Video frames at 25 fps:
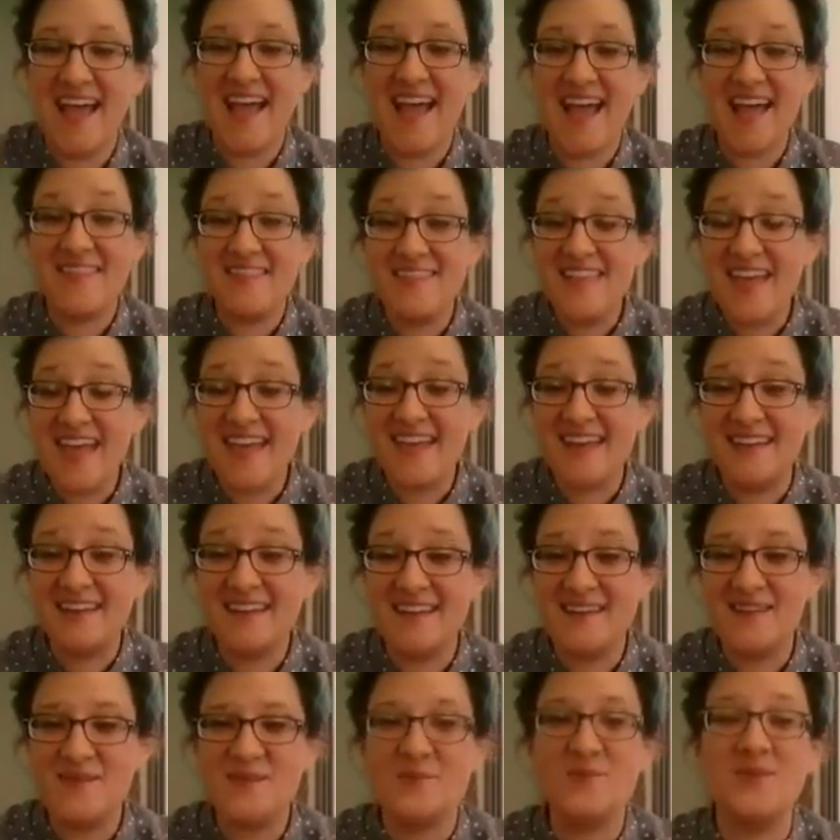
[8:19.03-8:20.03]
And then
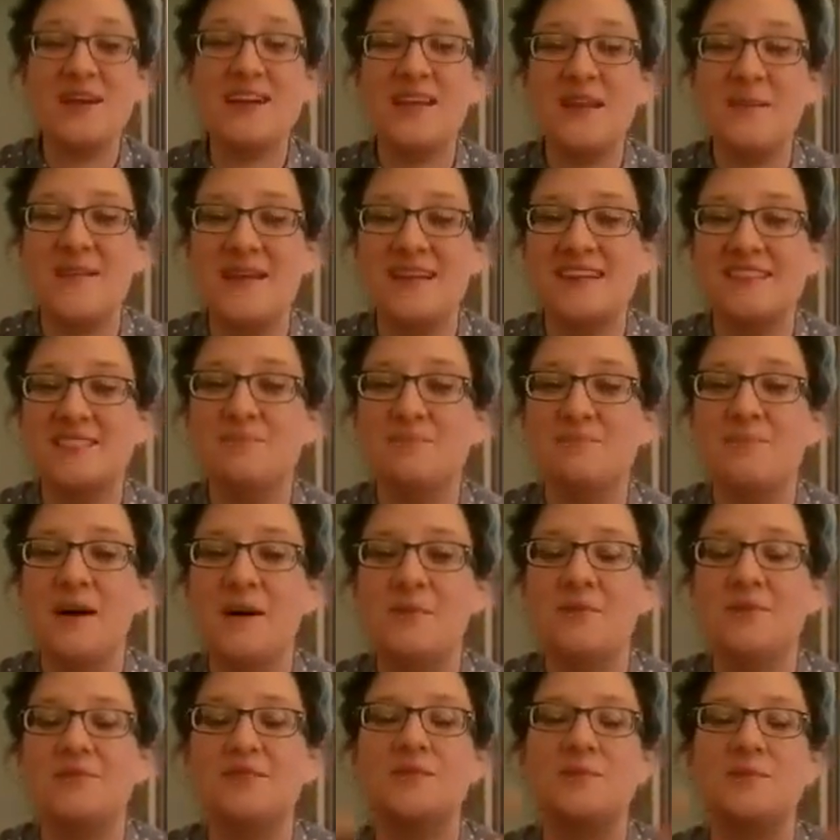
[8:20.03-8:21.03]
we're going to make some
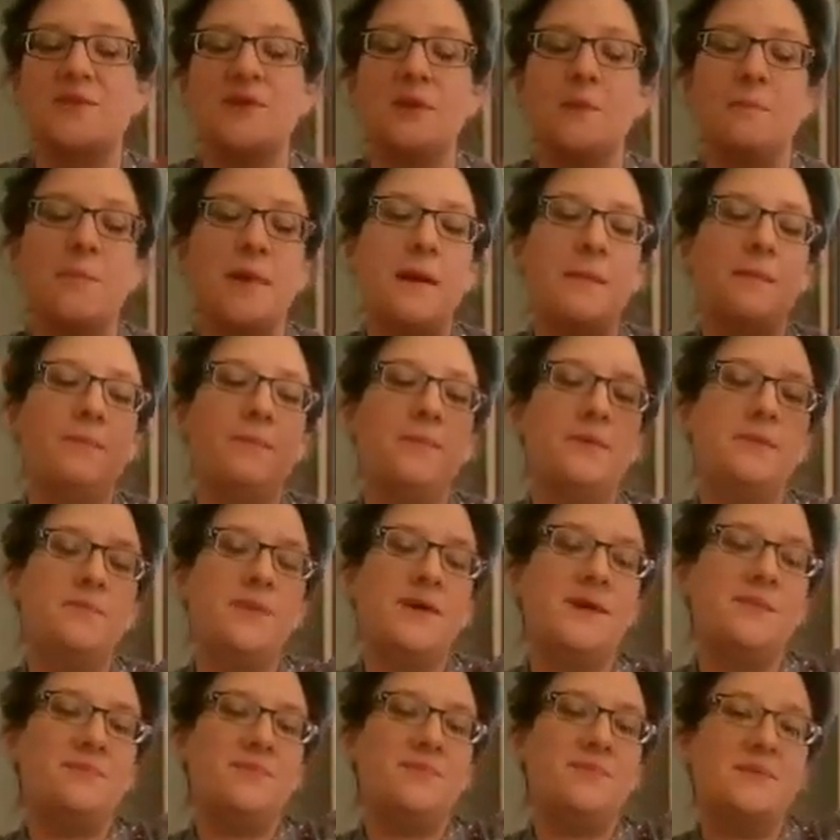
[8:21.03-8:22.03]
bubbles. We're going to go bubble,
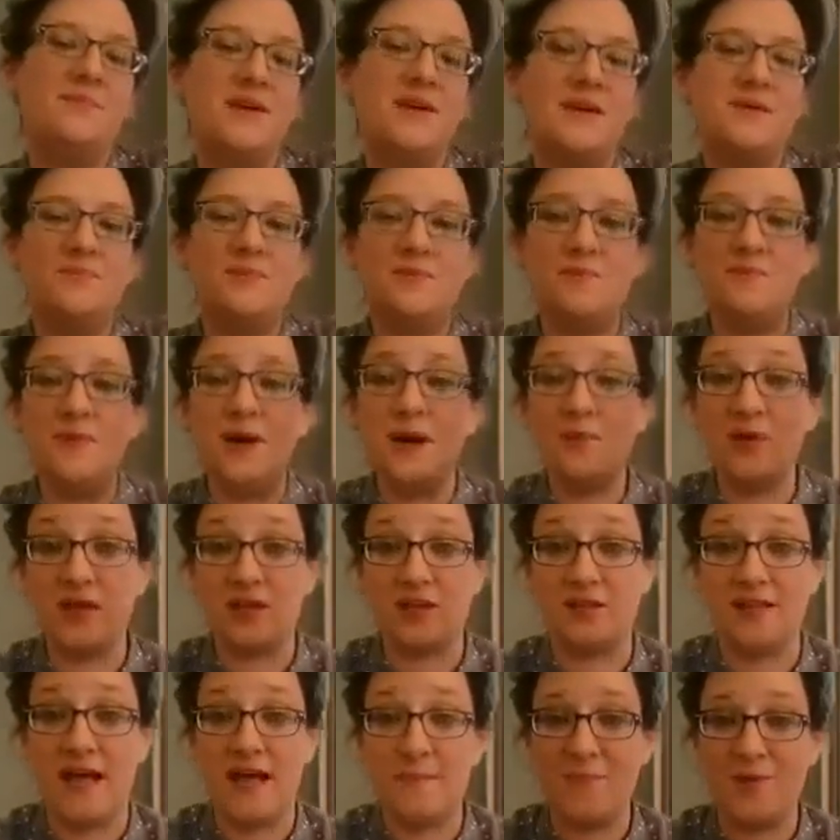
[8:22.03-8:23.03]
bubble, bubble, bubble.
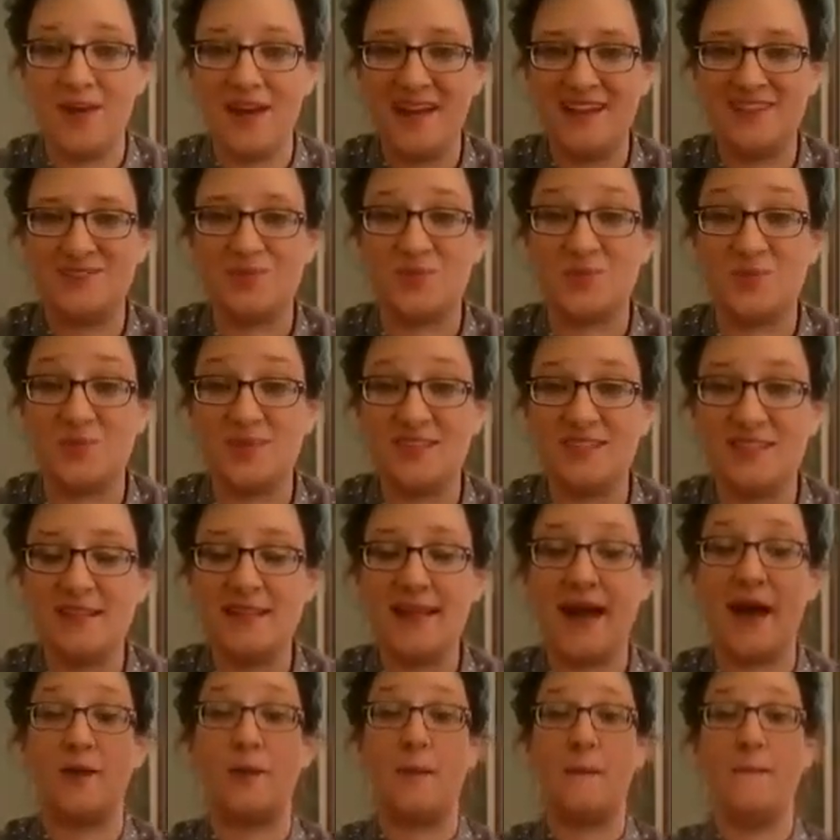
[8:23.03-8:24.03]
And clap your hands really
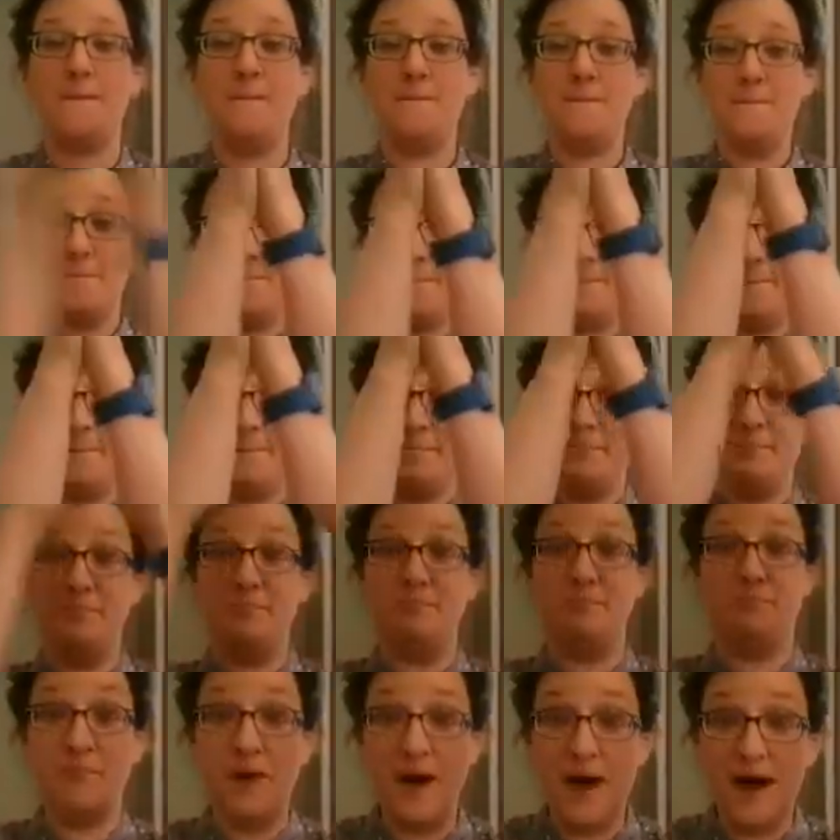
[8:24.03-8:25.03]
loud.
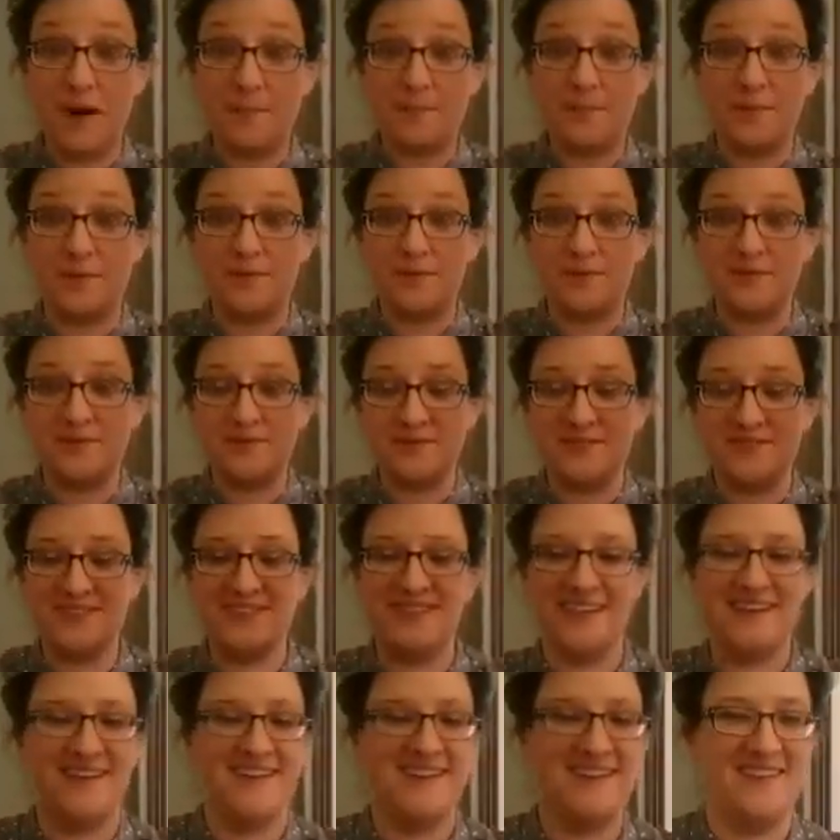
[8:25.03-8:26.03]
Pop.
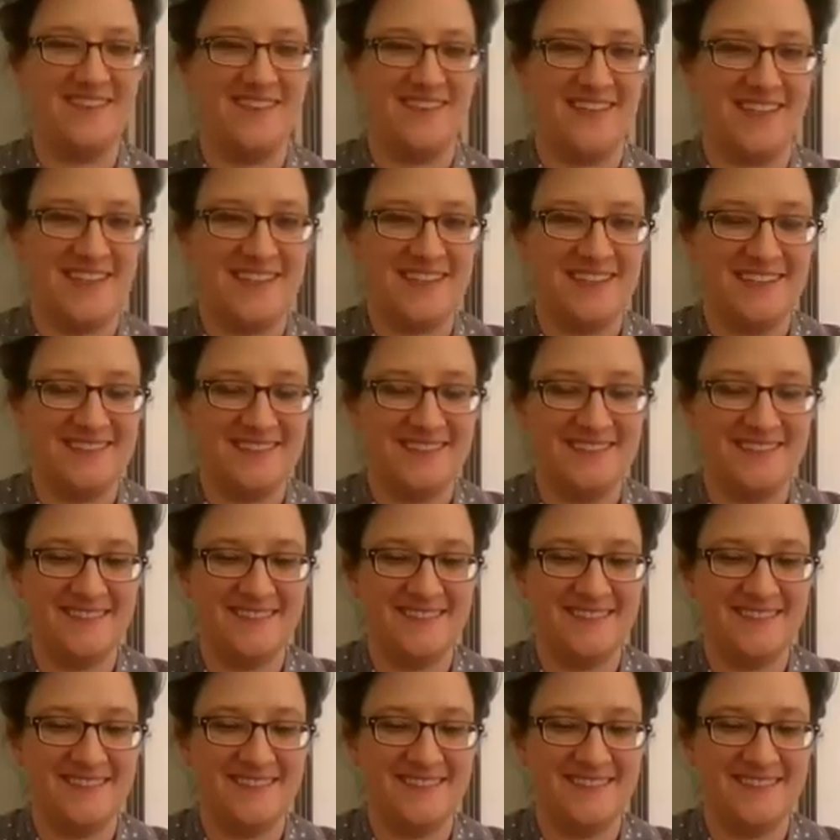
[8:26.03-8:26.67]
Ready?